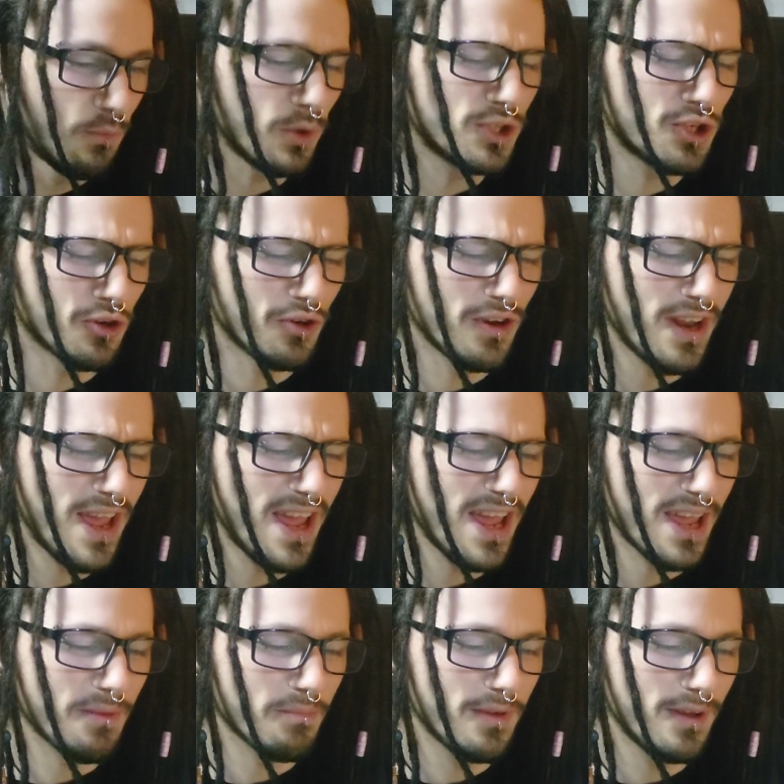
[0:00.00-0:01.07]
What's your
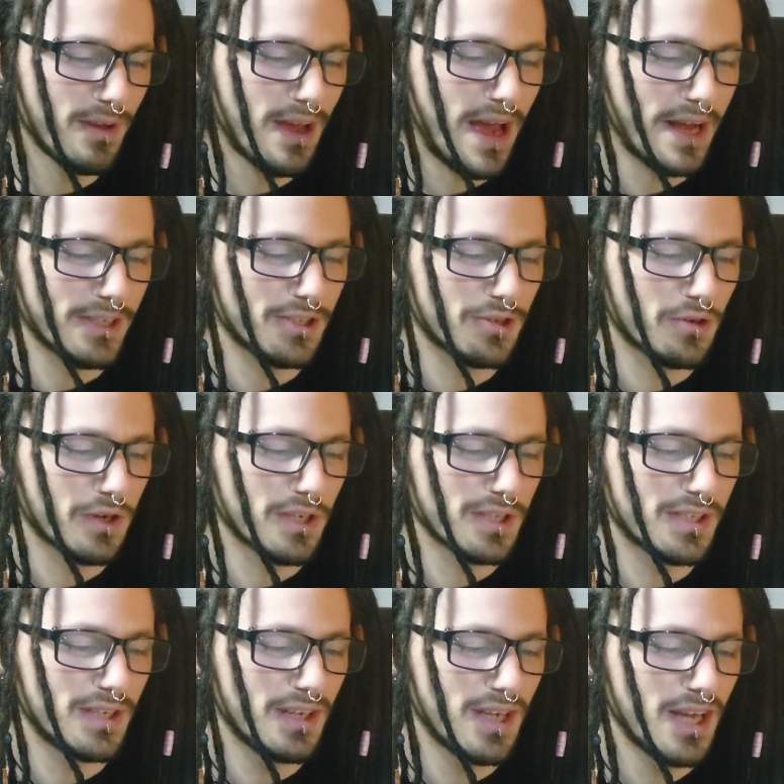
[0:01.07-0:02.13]
name? asked
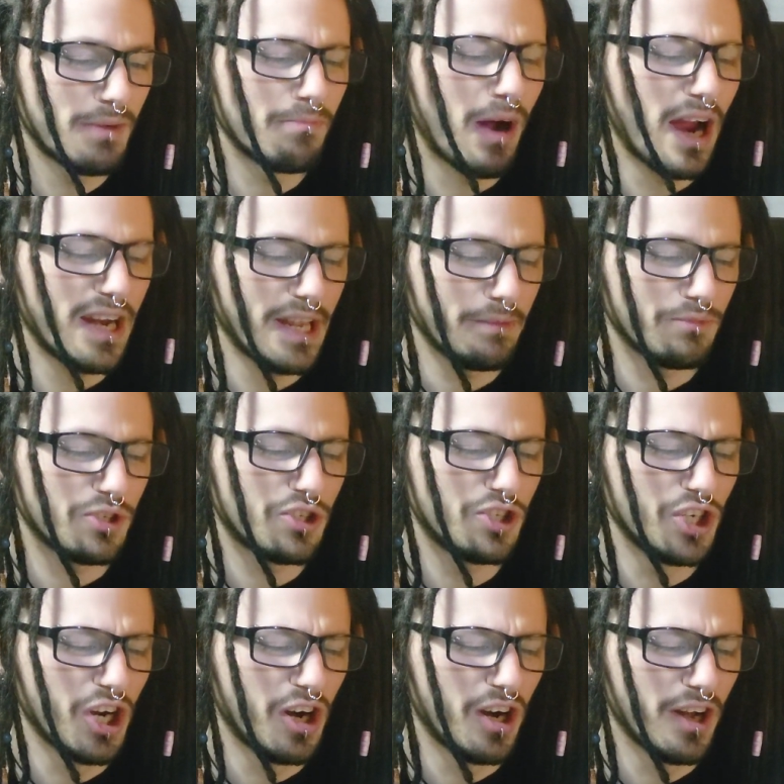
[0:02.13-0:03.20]
Chris. My name's
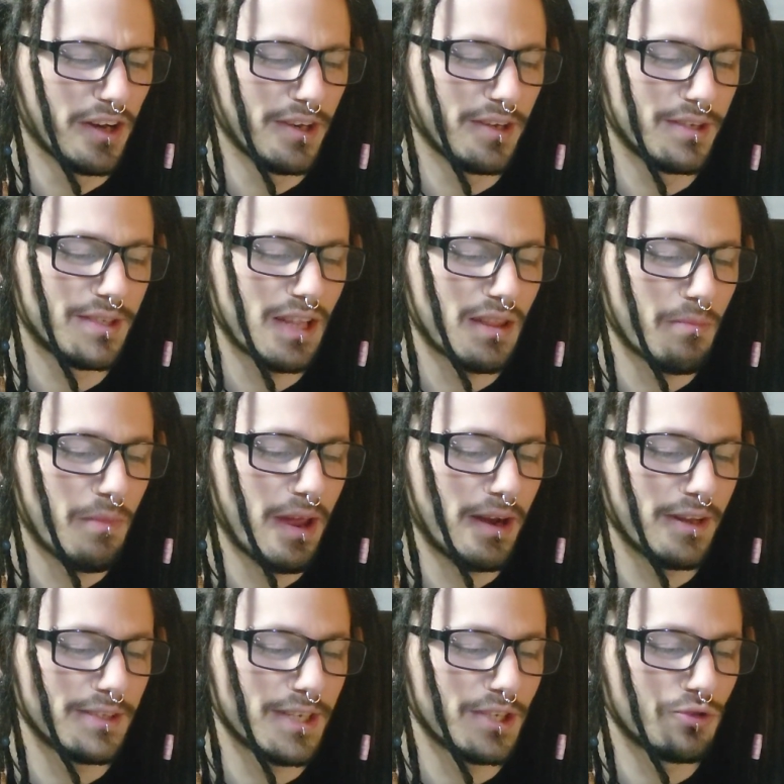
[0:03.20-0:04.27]
John, said the
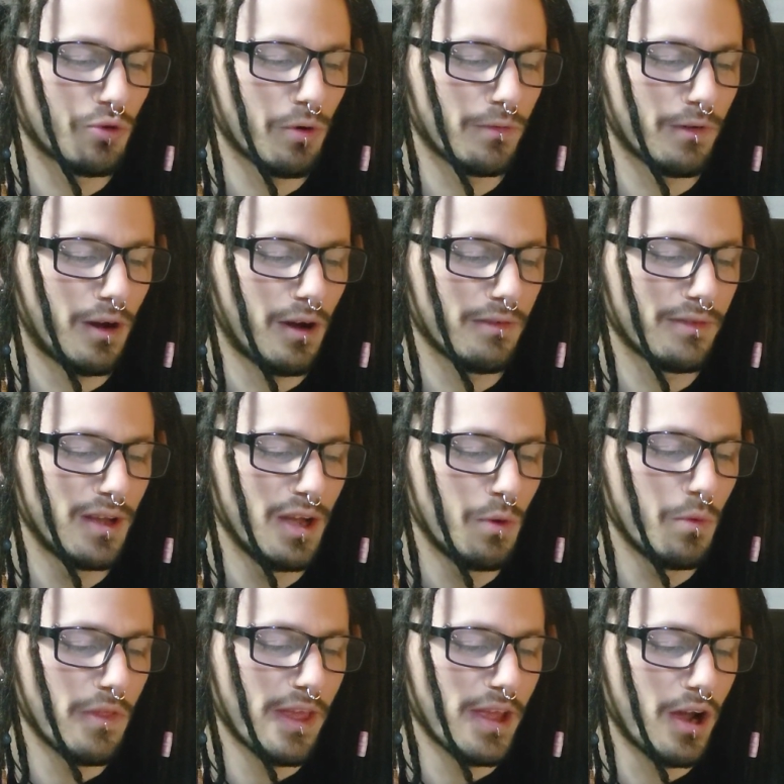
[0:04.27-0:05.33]
man as he drove off.
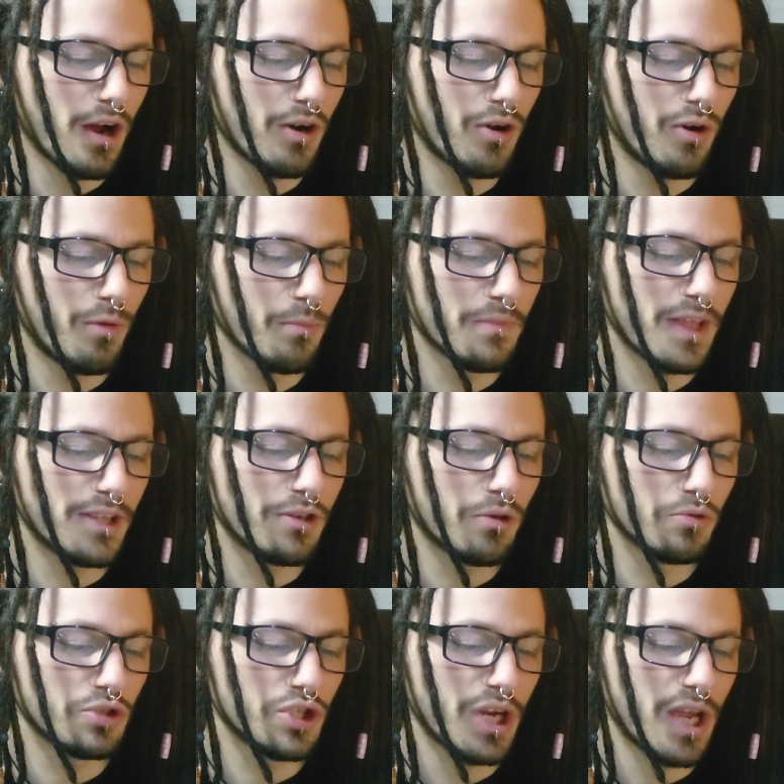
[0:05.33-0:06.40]
When they got home, they
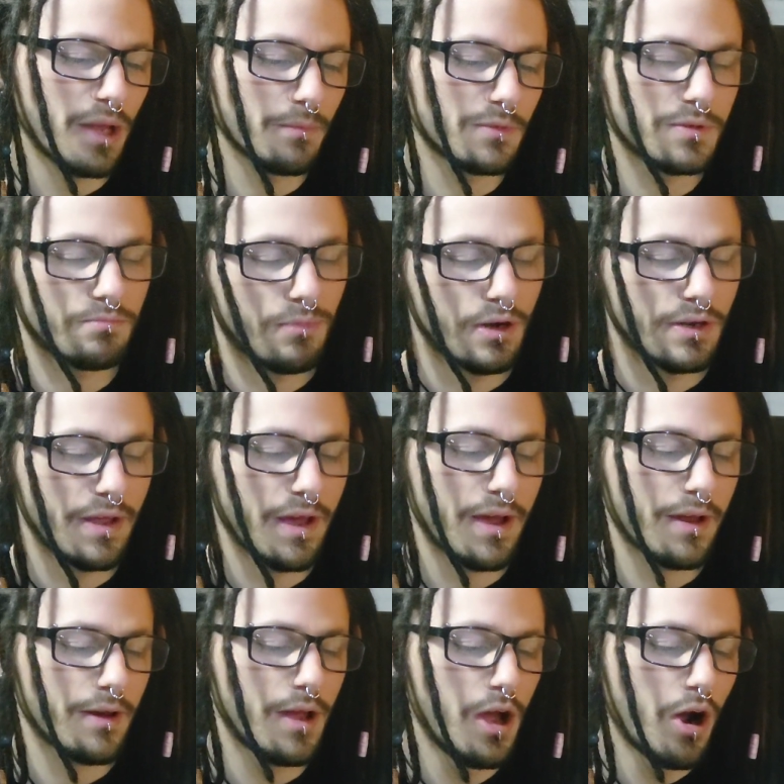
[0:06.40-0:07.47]
told James, my
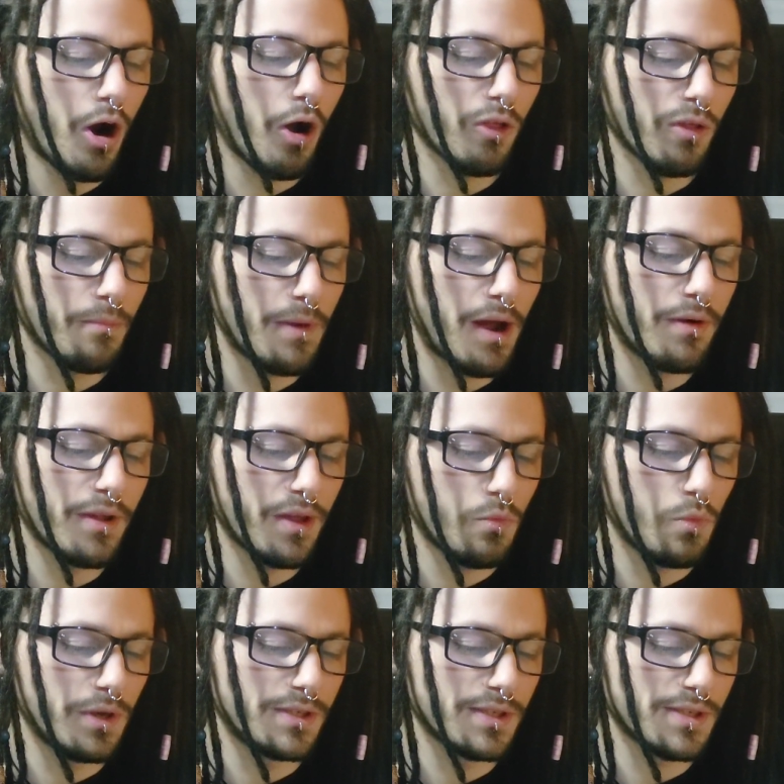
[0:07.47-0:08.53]
dad, all about it
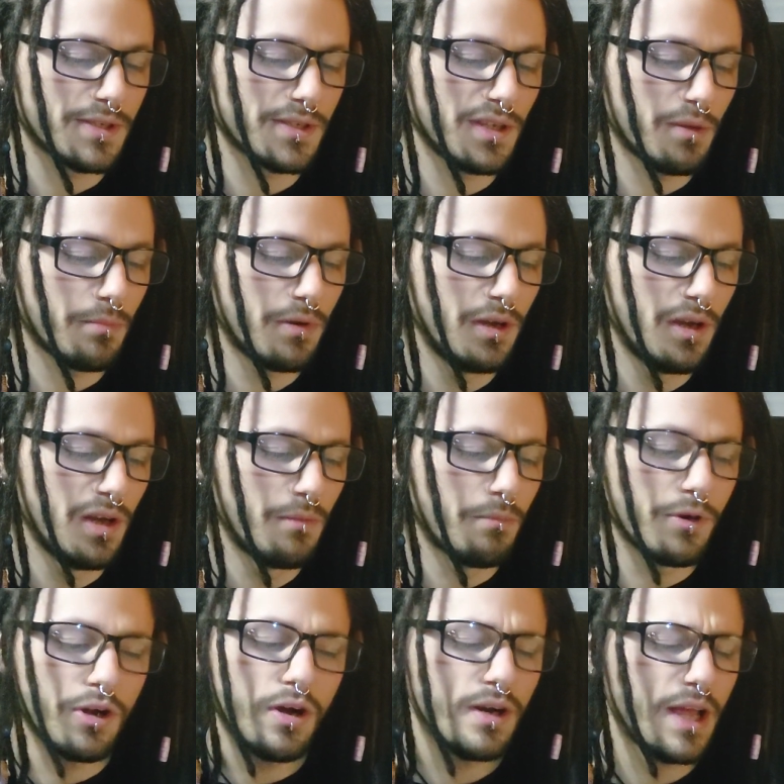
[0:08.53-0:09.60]
and went to sleep.
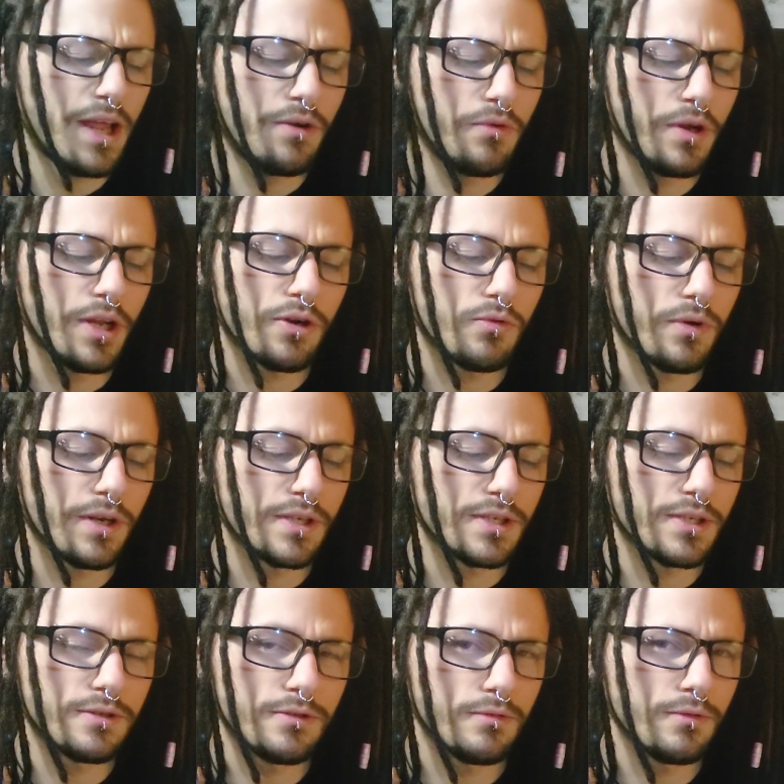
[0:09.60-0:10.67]
But not Henry and
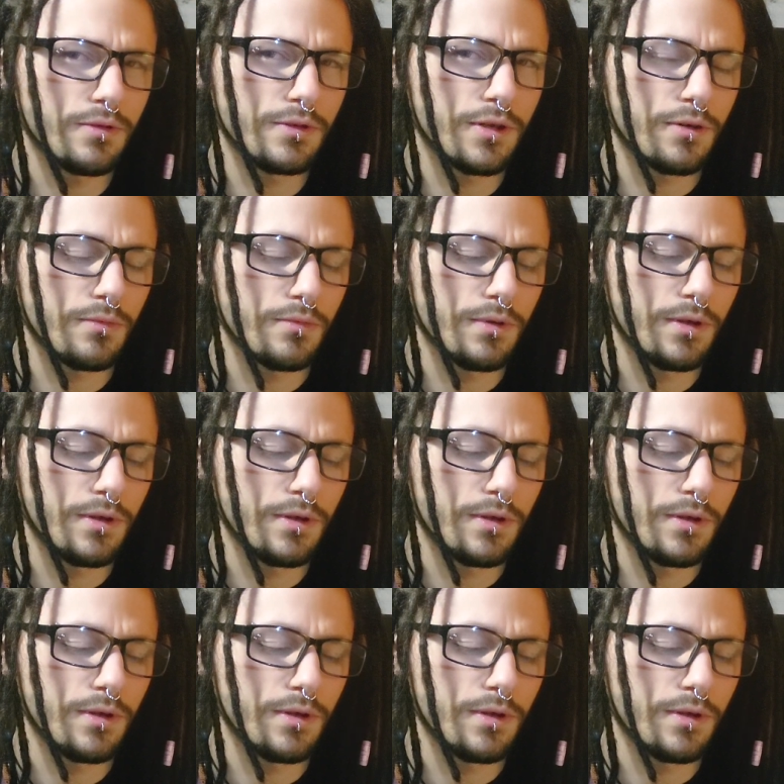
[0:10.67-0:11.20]
Chris. No, no, no.